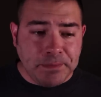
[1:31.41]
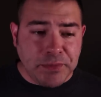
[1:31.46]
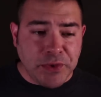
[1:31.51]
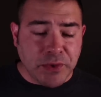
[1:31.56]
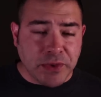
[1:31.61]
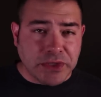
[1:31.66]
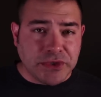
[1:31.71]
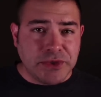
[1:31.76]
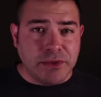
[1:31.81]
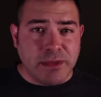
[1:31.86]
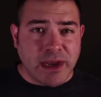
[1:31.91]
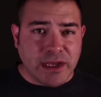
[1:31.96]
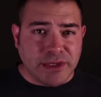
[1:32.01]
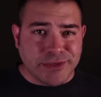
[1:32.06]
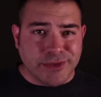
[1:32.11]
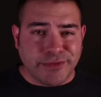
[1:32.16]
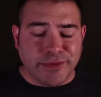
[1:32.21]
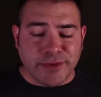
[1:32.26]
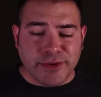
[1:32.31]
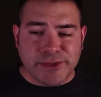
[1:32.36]
You run two
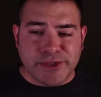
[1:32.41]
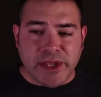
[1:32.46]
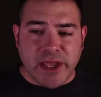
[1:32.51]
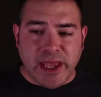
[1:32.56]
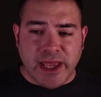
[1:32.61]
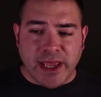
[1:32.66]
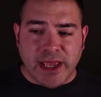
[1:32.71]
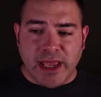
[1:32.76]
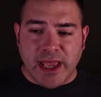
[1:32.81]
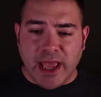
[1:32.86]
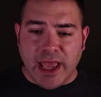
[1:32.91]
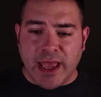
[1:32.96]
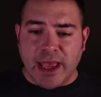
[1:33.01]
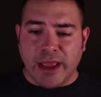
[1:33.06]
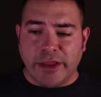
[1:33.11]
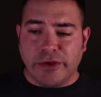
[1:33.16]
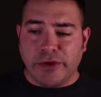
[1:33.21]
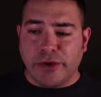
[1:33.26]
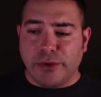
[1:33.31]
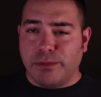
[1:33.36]
miles your first day
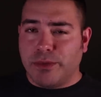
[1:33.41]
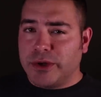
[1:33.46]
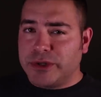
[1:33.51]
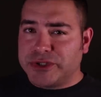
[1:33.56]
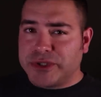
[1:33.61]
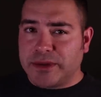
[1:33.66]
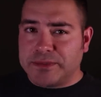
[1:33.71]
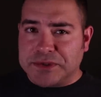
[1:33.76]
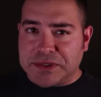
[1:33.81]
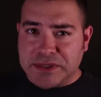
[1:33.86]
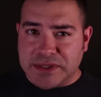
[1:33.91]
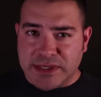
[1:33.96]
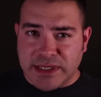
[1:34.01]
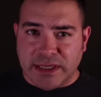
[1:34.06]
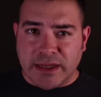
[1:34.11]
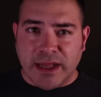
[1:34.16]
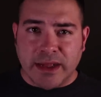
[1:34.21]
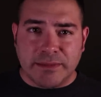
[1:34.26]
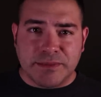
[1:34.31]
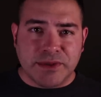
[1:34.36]
and you do push-ups and
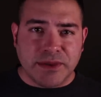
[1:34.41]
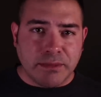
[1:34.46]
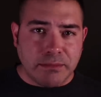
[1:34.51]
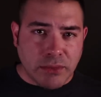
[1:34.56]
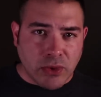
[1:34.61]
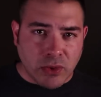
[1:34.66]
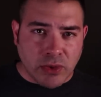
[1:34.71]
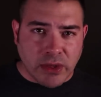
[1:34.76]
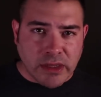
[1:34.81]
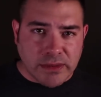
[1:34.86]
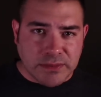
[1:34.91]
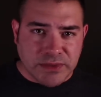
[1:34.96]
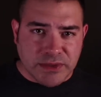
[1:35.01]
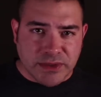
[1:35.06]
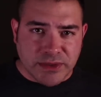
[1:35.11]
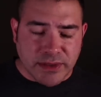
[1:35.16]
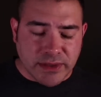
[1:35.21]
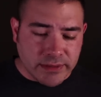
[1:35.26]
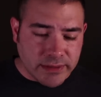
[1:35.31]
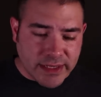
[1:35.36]
sit-ups and
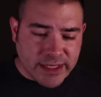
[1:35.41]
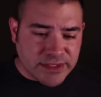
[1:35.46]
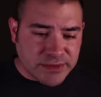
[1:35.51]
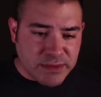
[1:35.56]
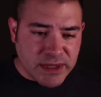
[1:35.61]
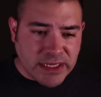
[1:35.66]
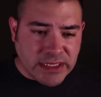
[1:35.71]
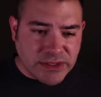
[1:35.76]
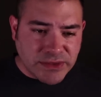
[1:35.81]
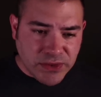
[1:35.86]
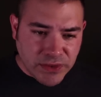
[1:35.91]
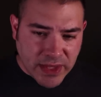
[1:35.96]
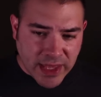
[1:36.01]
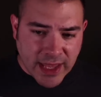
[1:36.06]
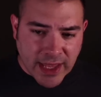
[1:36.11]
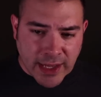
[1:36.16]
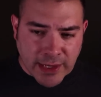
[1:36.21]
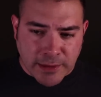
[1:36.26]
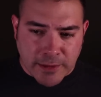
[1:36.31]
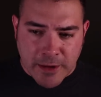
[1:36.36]
pull-ups, as many as you
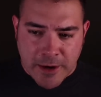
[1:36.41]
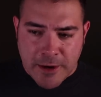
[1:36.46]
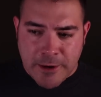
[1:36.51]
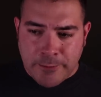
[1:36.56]
can.